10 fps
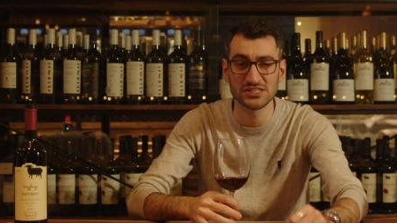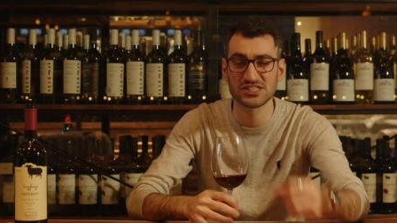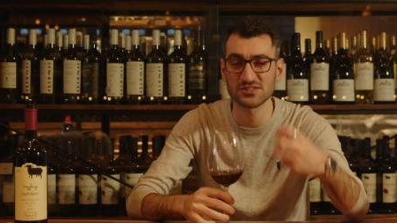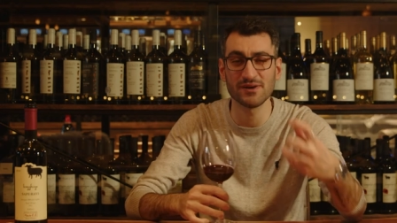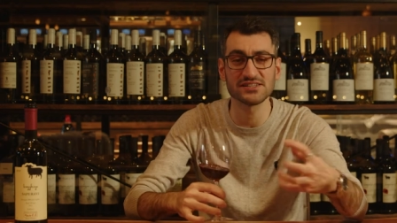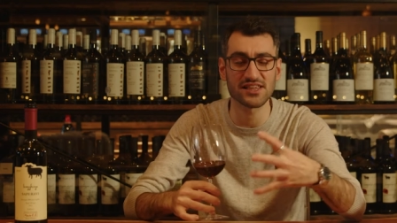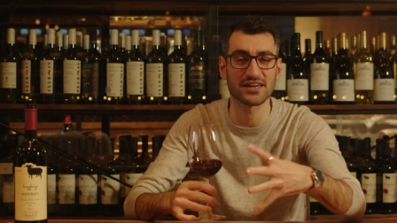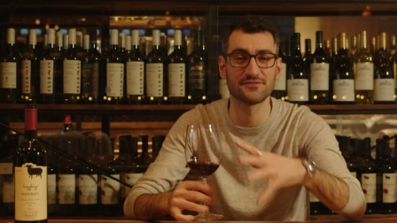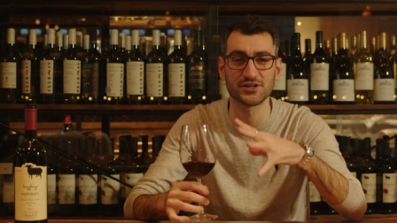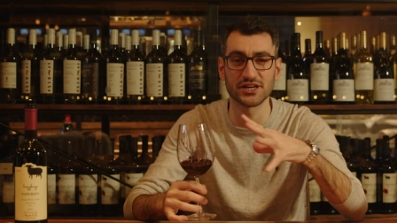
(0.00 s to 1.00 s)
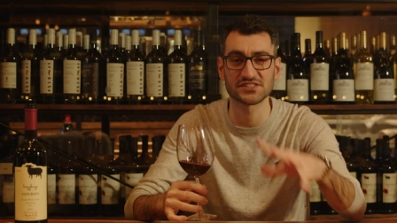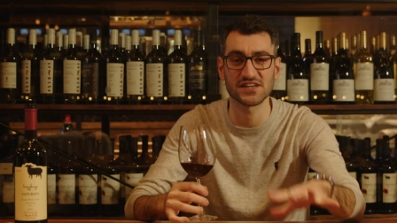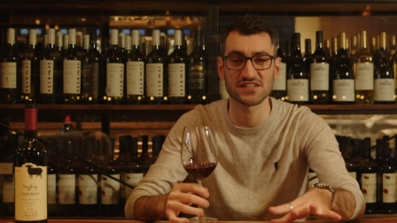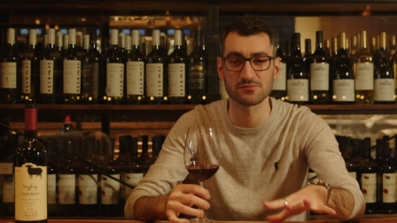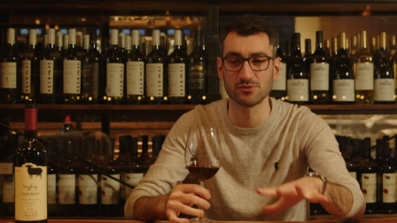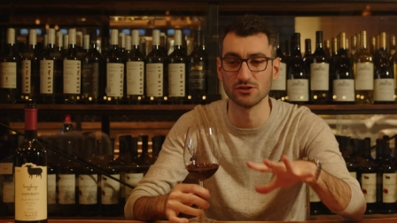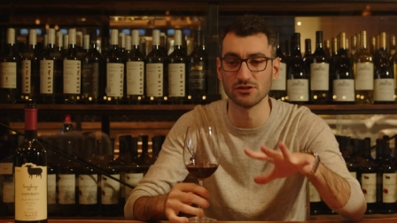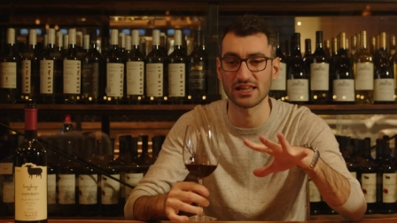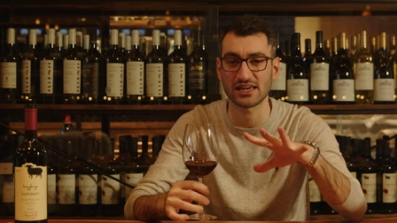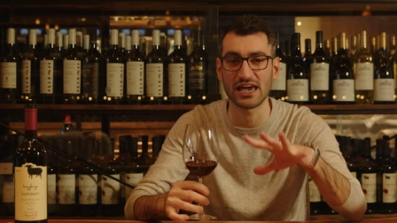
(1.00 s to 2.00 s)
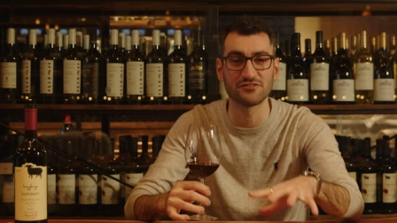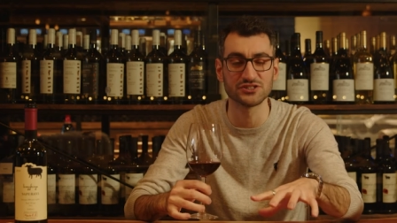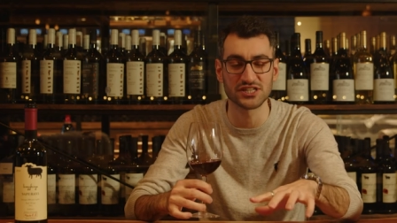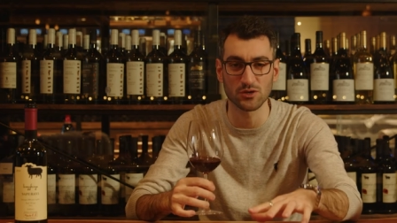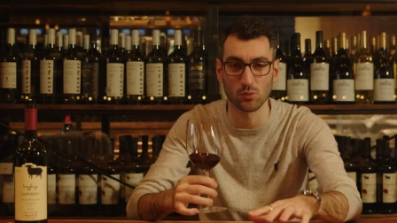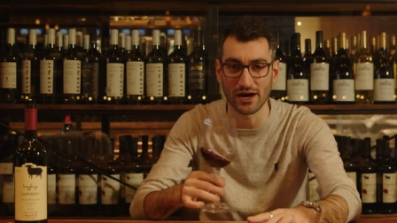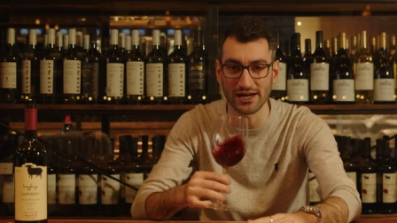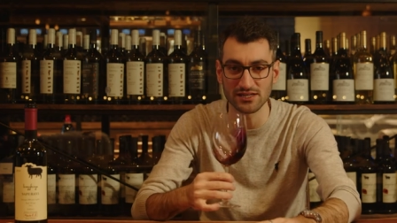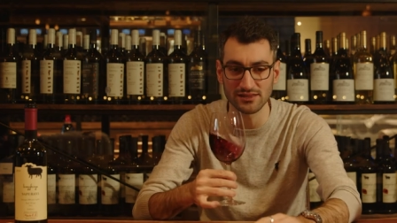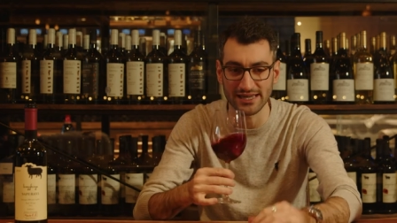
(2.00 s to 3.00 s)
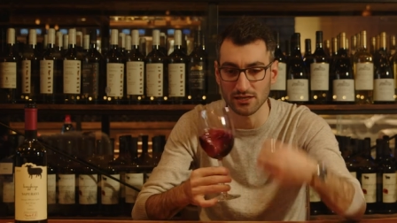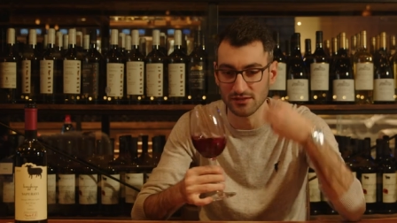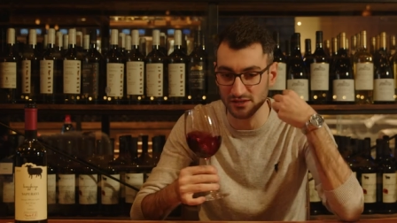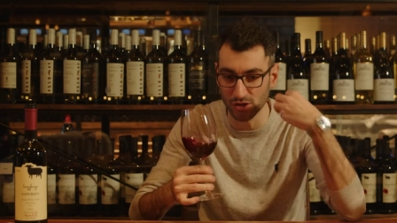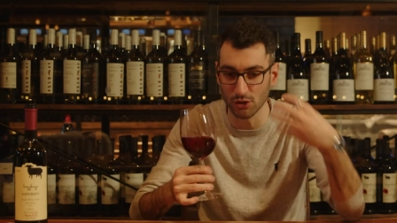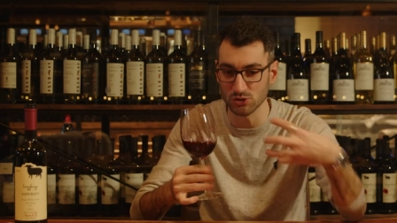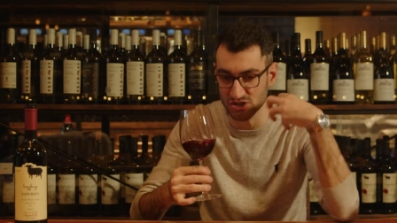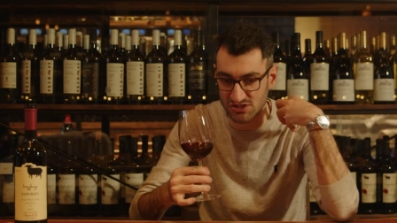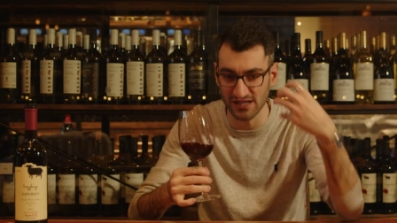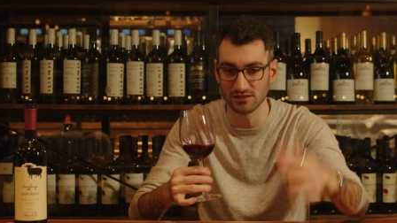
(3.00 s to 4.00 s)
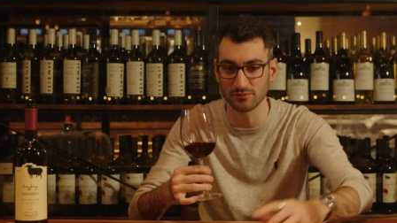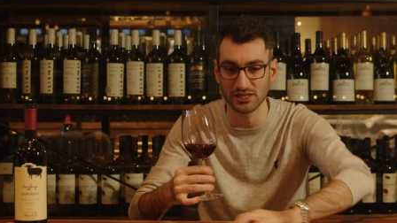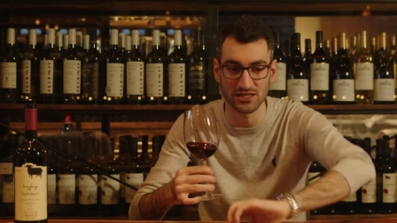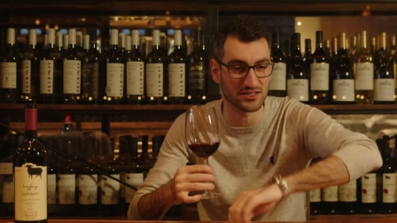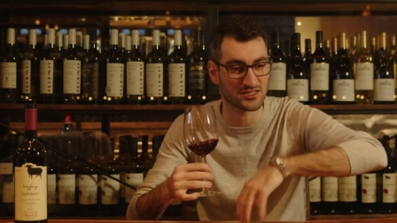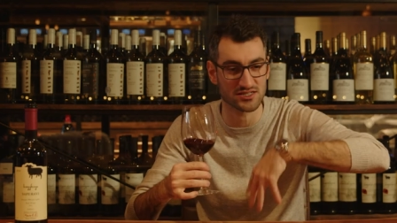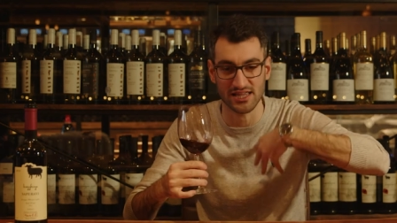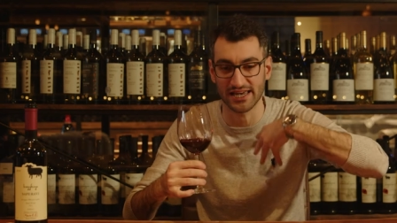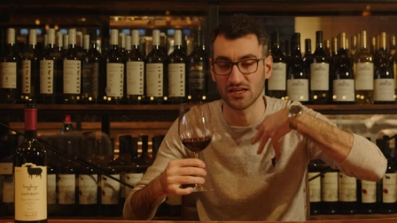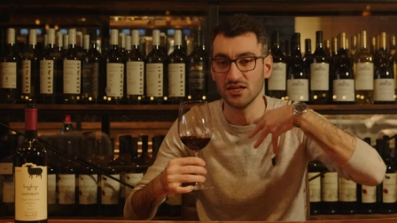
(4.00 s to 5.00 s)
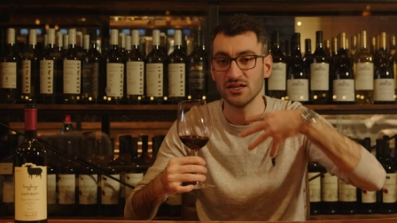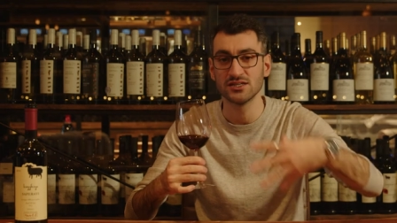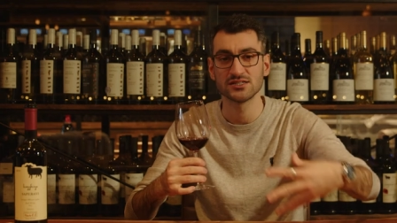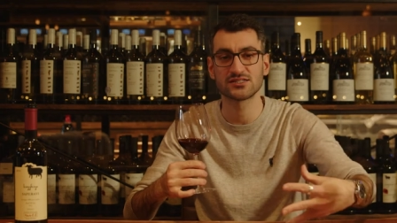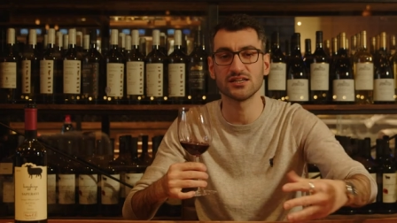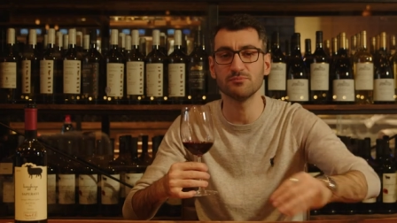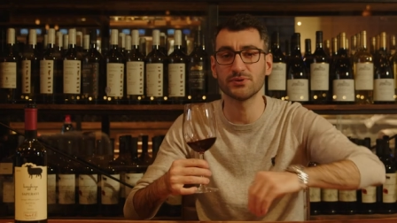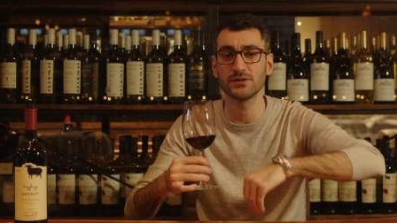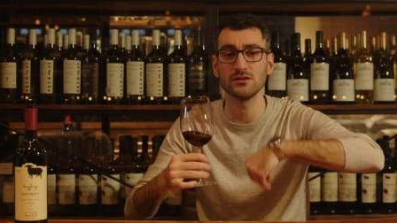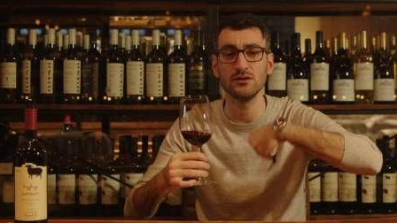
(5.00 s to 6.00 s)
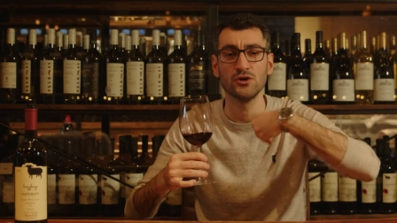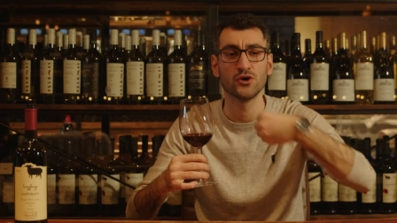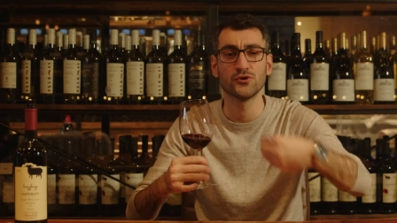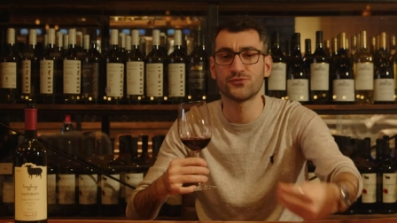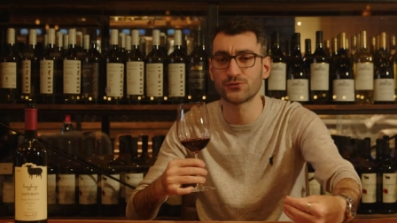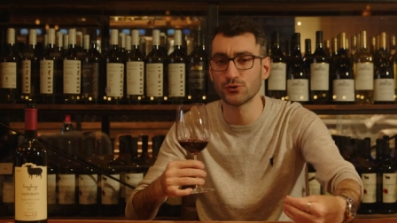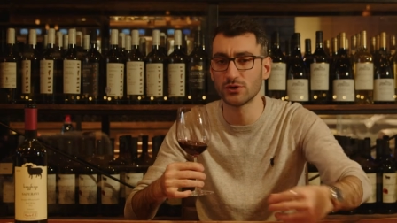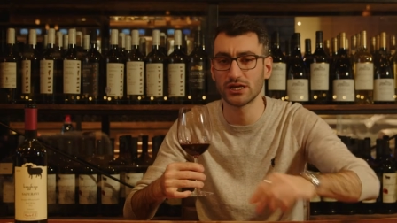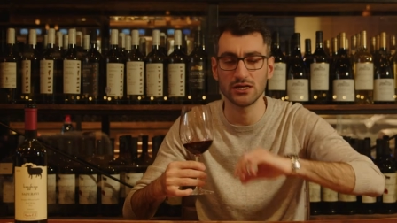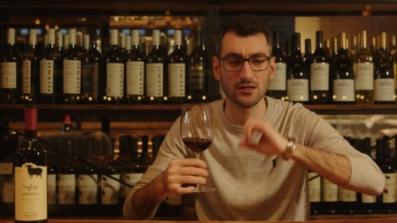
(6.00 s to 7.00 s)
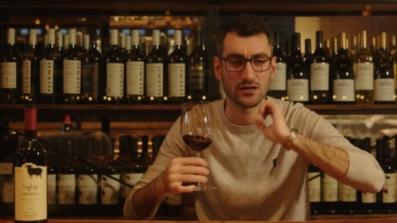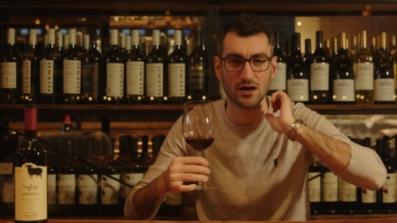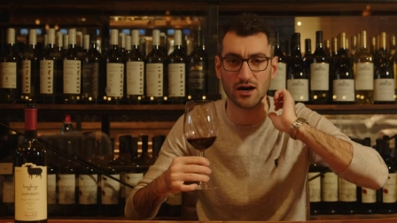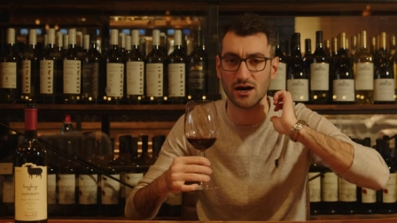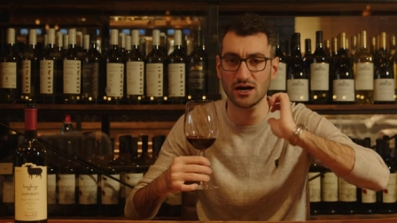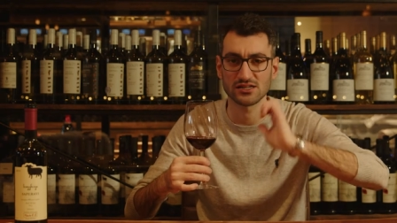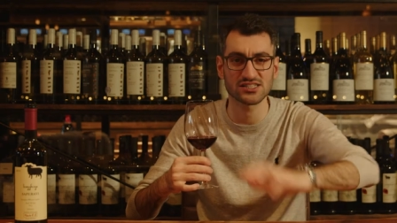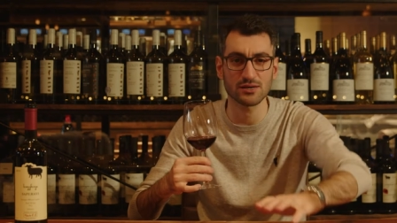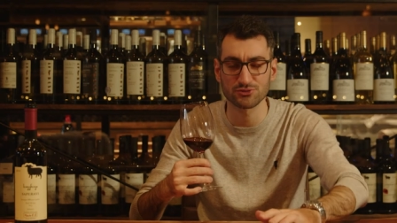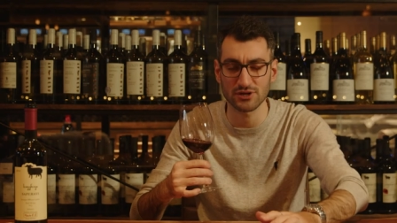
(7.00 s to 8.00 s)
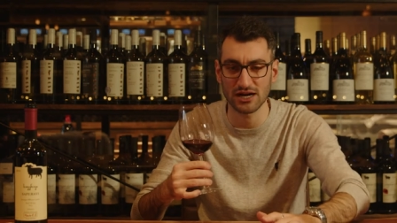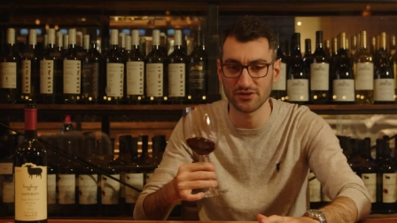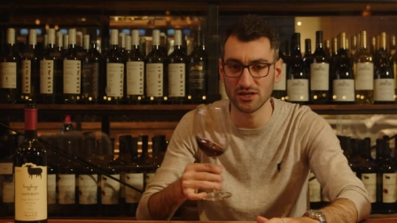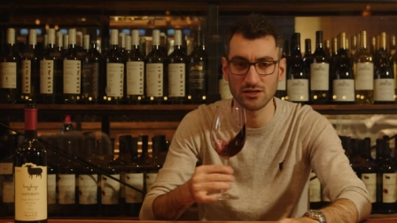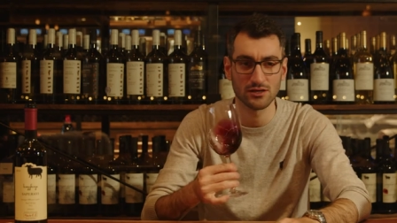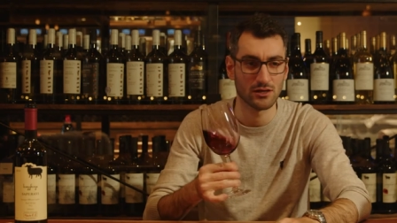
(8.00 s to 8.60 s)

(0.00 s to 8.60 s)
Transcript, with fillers: It smells like very accessible, like everyday wine. Like the nose is telling me this is like simple, fruity, uh, saperavi,